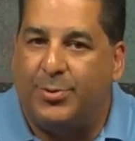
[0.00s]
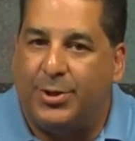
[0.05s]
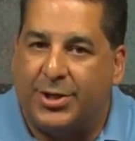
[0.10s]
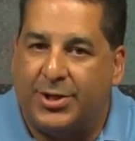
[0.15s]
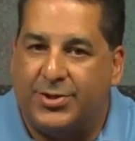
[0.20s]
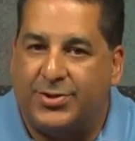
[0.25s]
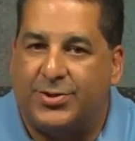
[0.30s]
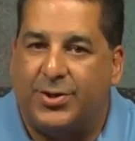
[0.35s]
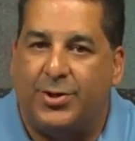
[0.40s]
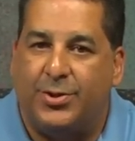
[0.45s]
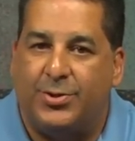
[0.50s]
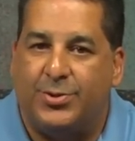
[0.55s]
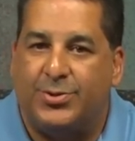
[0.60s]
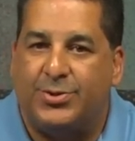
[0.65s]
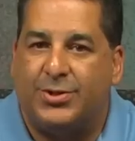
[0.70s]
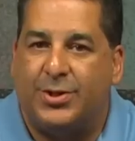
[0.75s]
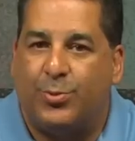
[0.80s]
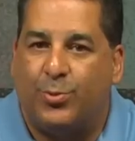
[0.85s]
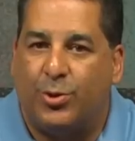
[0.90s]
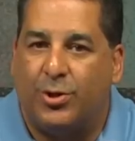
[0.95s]
because
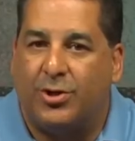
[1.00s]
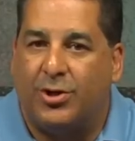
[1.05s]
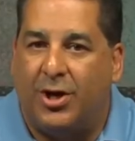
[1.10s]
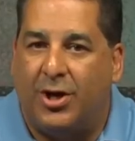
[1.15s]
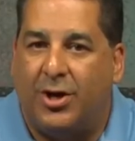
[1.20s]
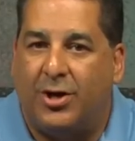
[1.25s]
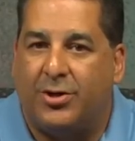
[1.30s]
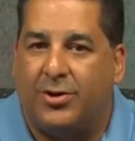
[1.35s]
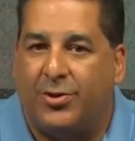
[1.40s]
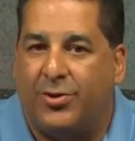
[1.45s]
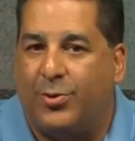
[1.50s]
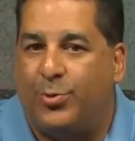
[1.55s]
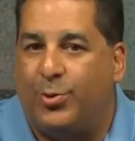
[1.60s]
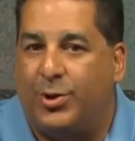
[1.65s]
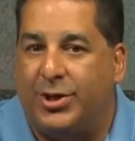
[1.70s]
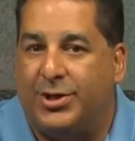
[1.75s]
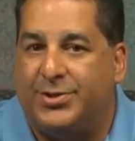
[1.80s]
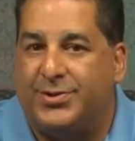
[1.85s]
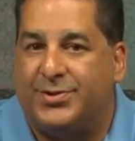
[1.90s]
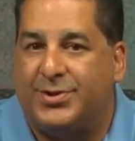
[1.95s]
those that work hard are the
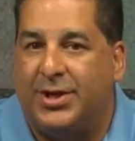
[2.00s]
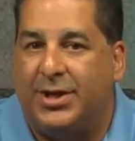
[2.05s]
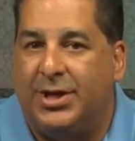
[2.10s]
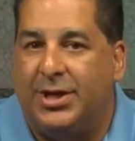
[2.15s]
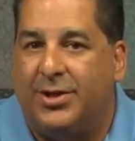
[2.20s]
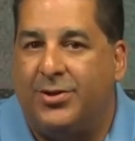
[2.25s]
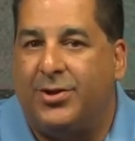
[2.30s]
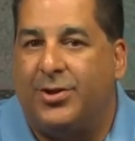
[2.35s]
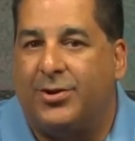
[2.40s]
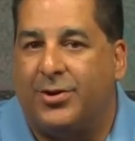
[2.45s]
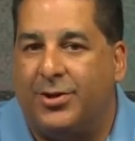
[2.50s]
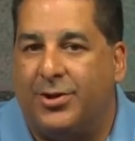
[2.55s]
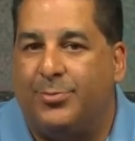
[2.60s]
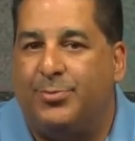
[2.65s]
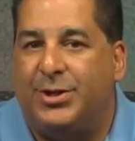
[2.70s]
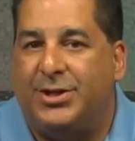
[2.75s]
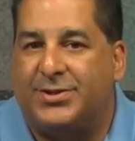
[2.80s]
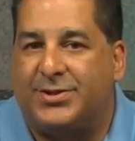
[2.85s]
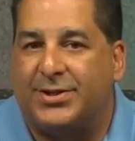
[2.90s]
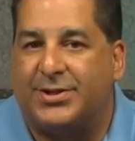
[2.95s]
ones that are going to
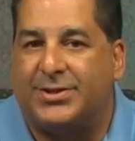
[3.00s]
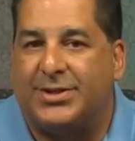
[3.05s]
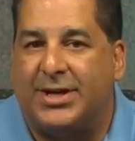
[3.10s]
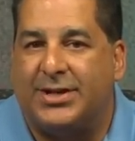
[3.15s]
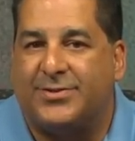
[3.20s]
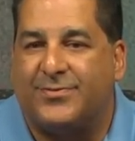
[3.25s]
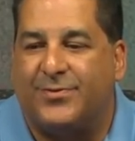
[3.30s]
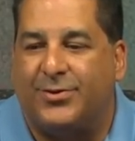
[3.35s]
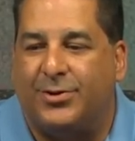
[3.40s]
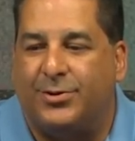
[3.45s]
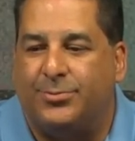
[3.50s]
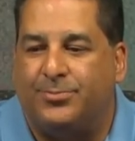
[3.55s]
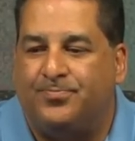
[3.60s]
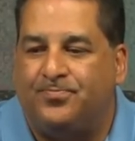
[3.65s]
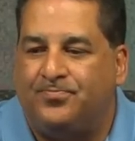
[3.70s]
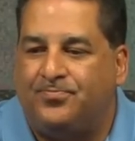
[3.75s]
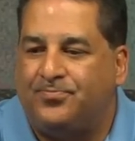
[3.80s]
be successful.